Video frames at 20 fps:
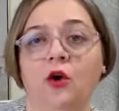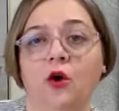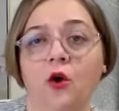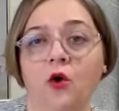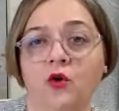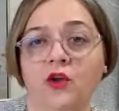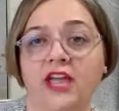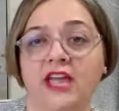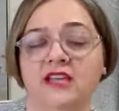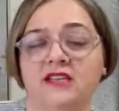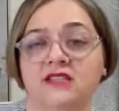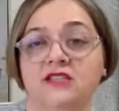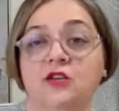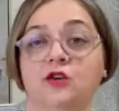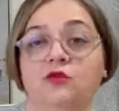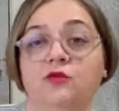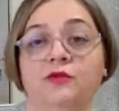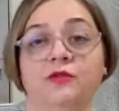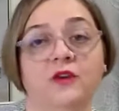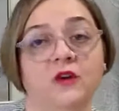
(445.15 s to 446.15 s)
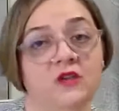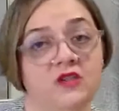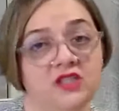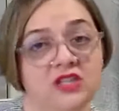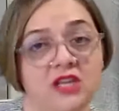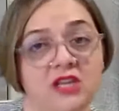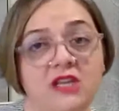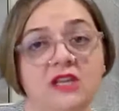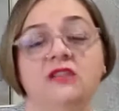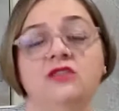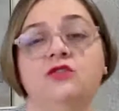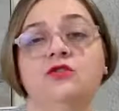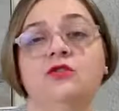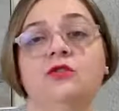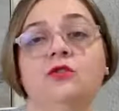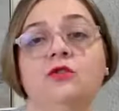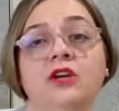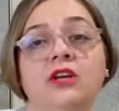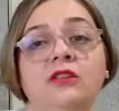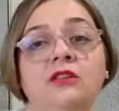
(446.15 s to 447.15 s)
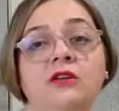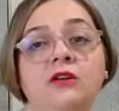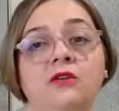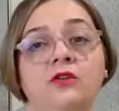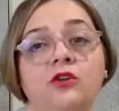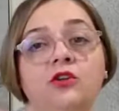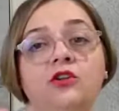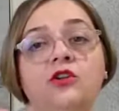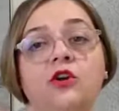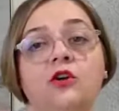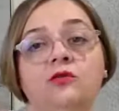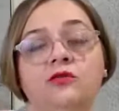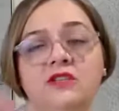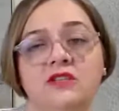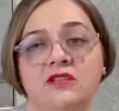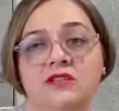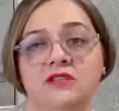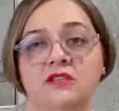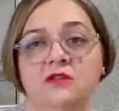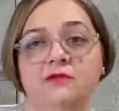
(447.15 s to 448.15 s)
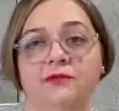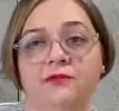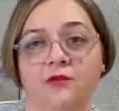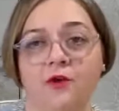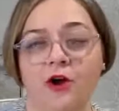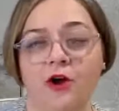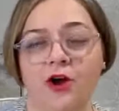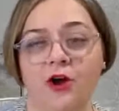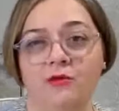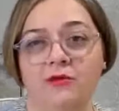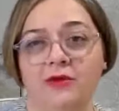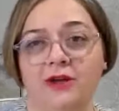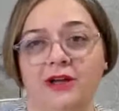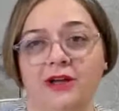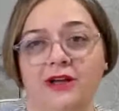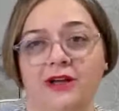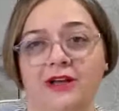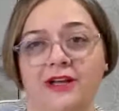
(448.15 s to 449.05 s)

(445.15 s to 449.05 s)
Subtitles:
Okay, so first things, you look at the notice from